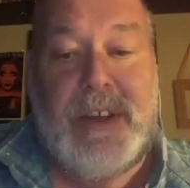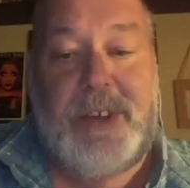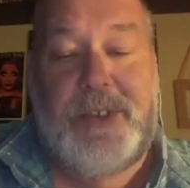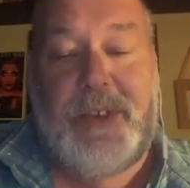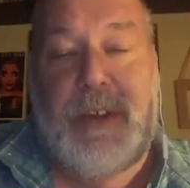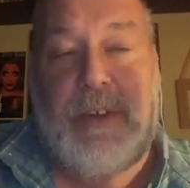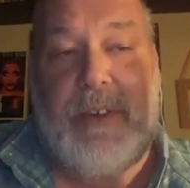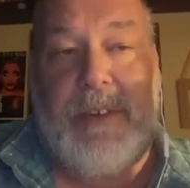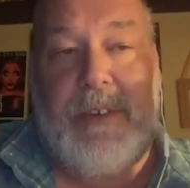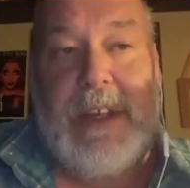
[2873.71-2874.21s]

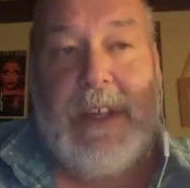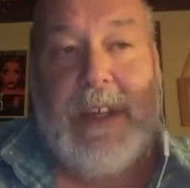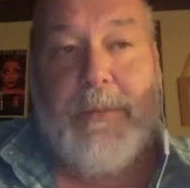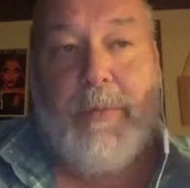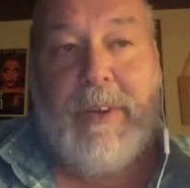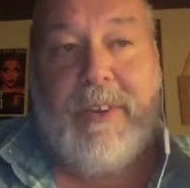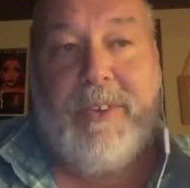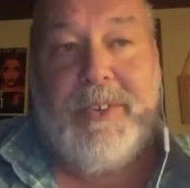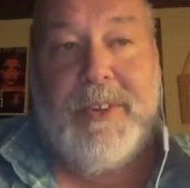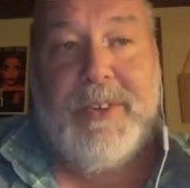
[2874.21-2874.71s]
So
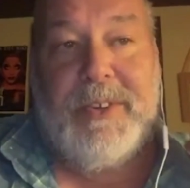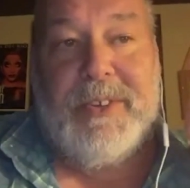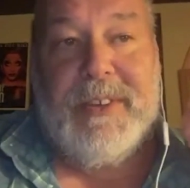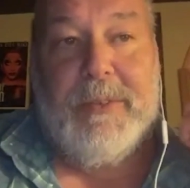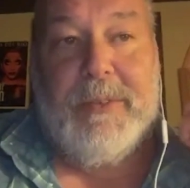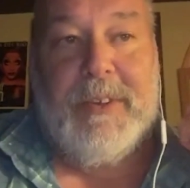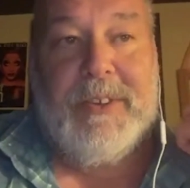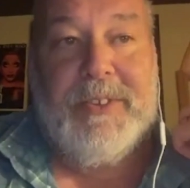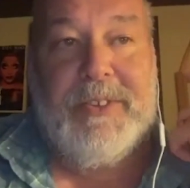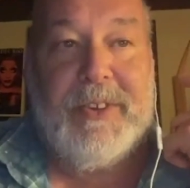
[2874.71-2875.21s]
once you're
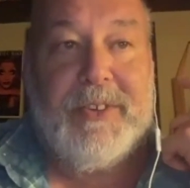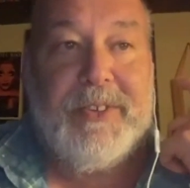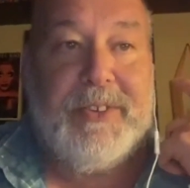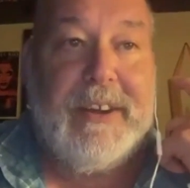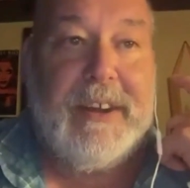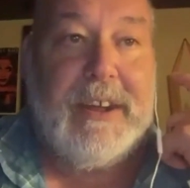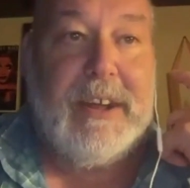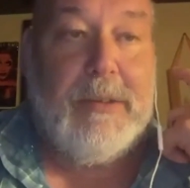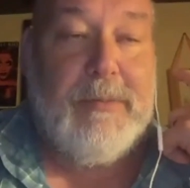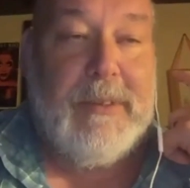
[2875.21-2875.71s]

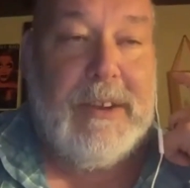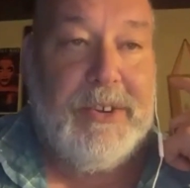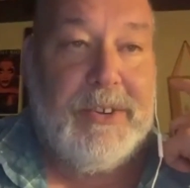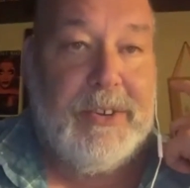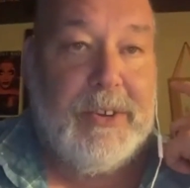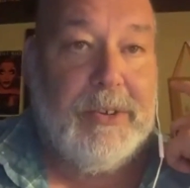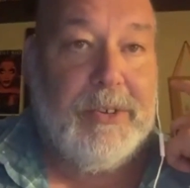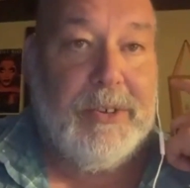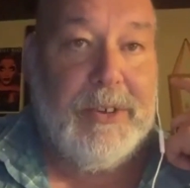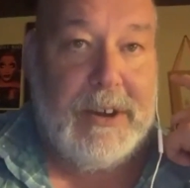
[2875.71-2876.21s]
sitting on my
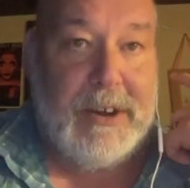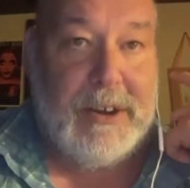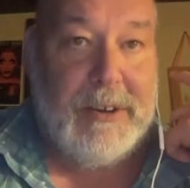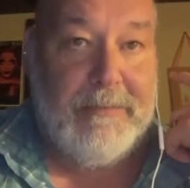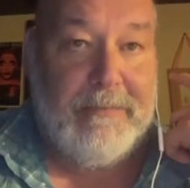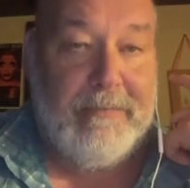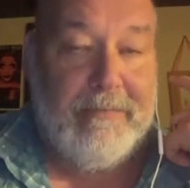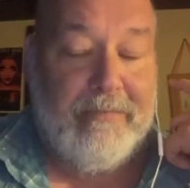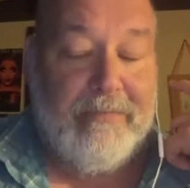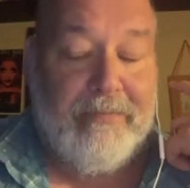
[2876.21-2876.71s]
shoulder,
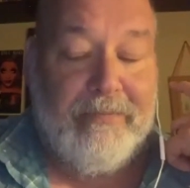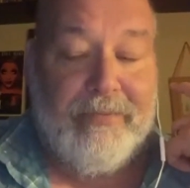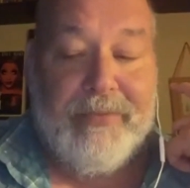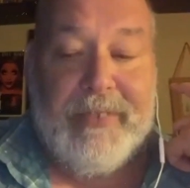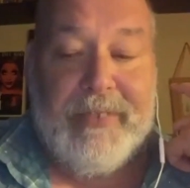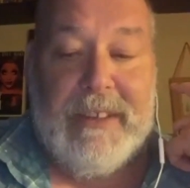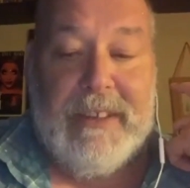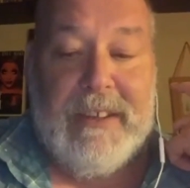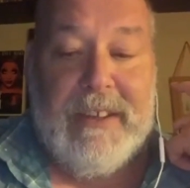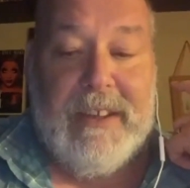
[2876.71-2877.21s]

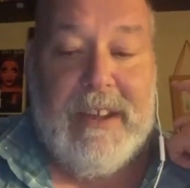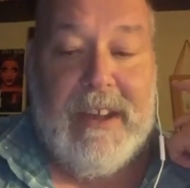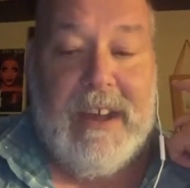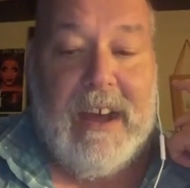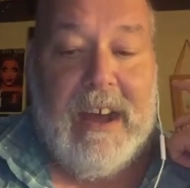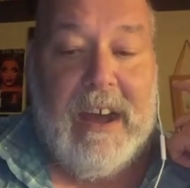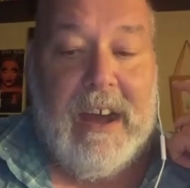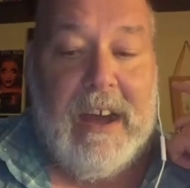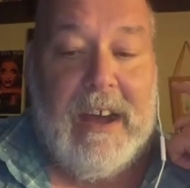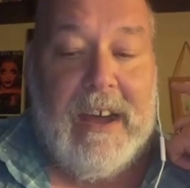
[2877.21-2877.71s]

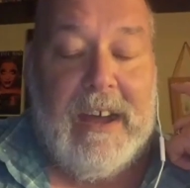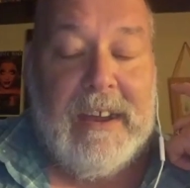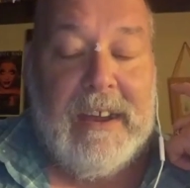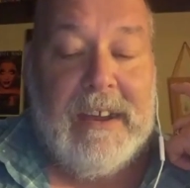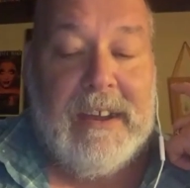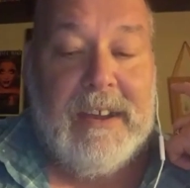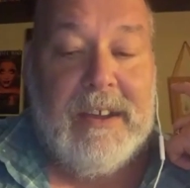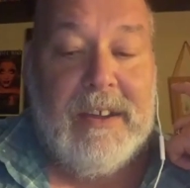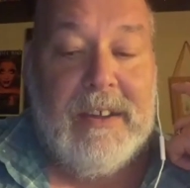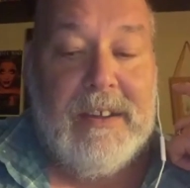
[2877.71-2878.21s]

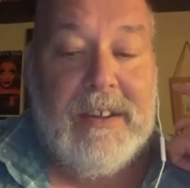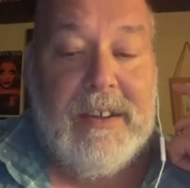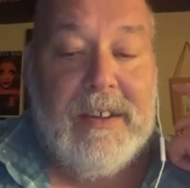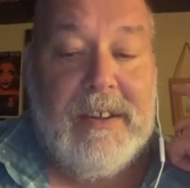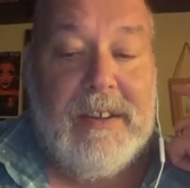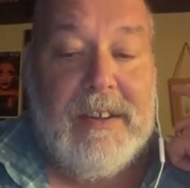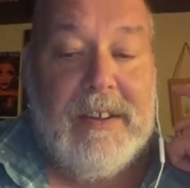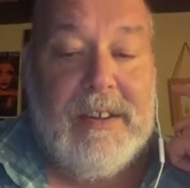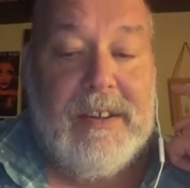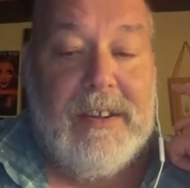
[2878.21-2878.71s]
I
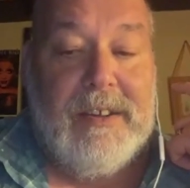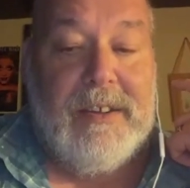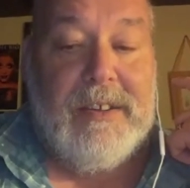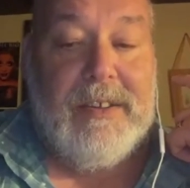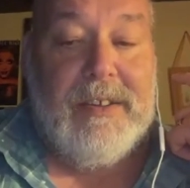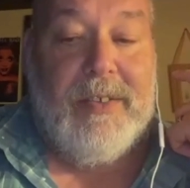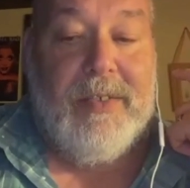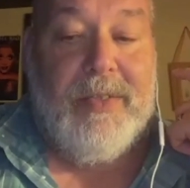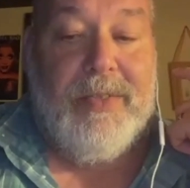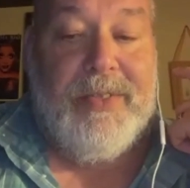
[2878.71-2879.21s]

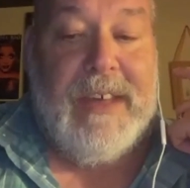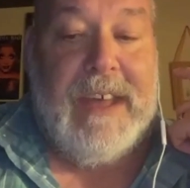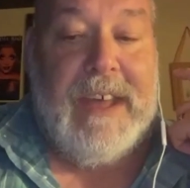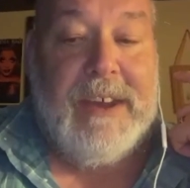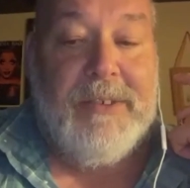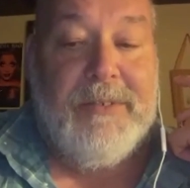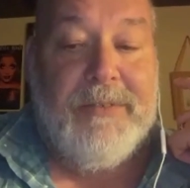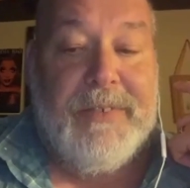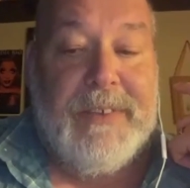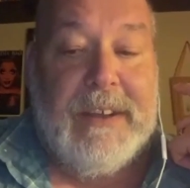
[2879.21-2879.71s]

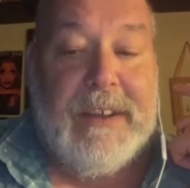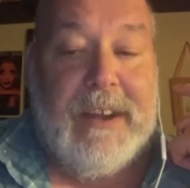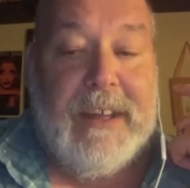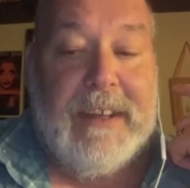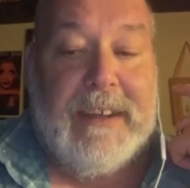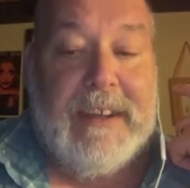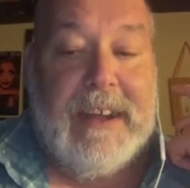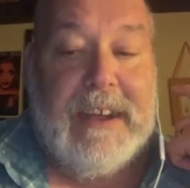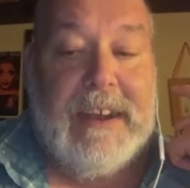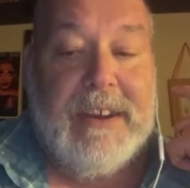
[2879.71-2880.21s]
then feel
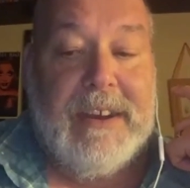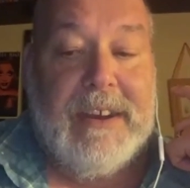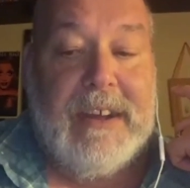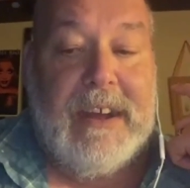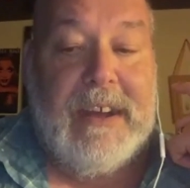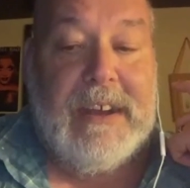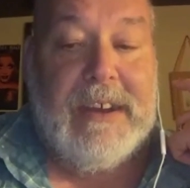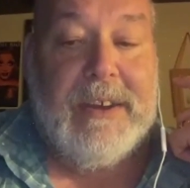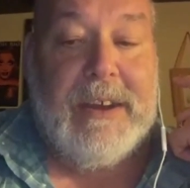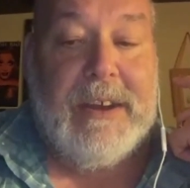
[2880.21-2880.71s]
like
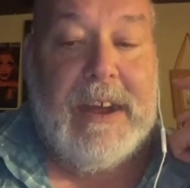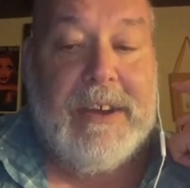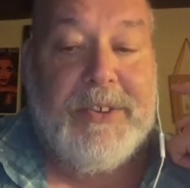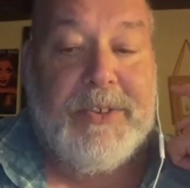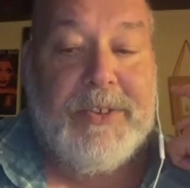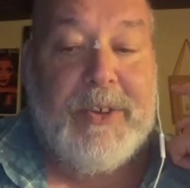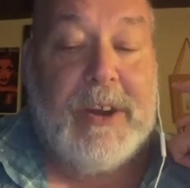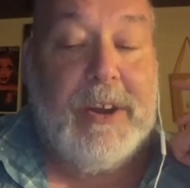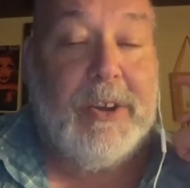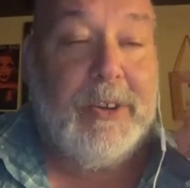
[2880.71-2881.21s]
I
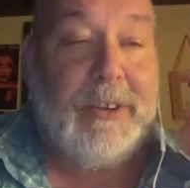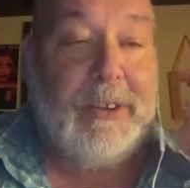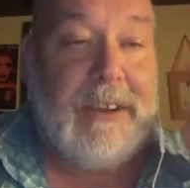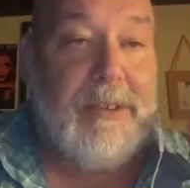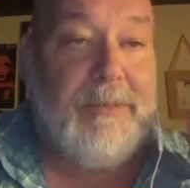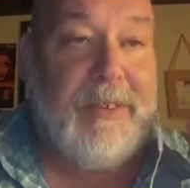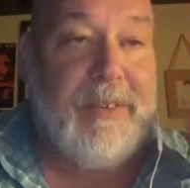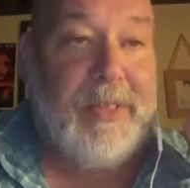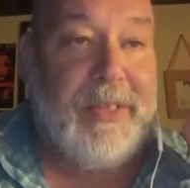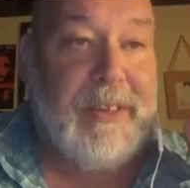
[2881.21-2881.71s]
start
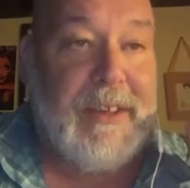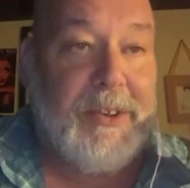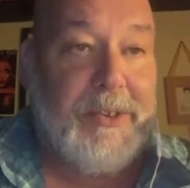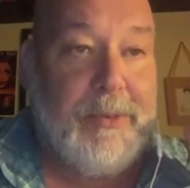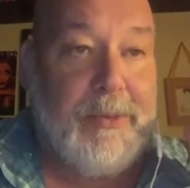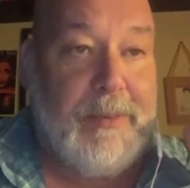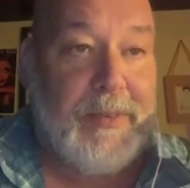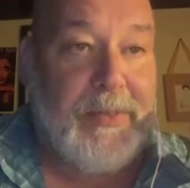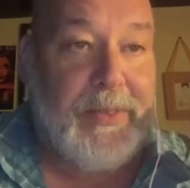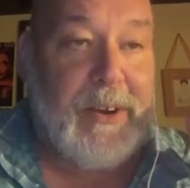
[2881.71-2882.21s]
looking for
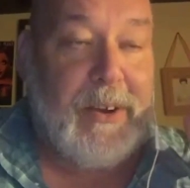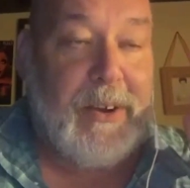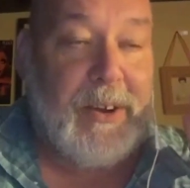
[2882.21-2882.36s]
things about the